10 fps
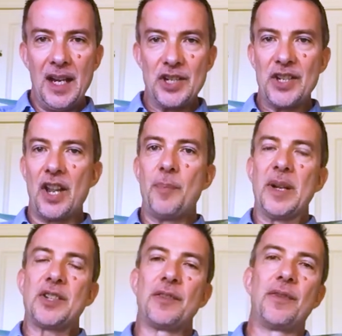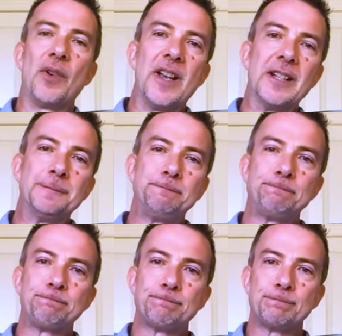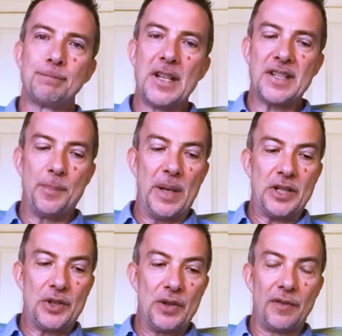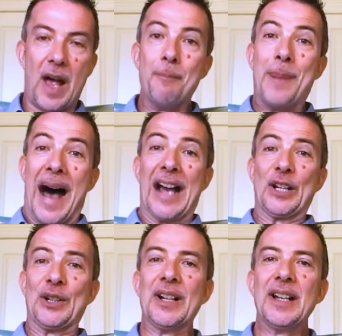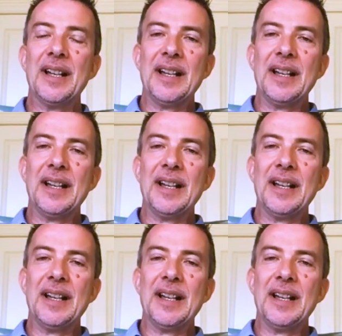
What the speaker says: Here's another picture for you. It's a picture of a banner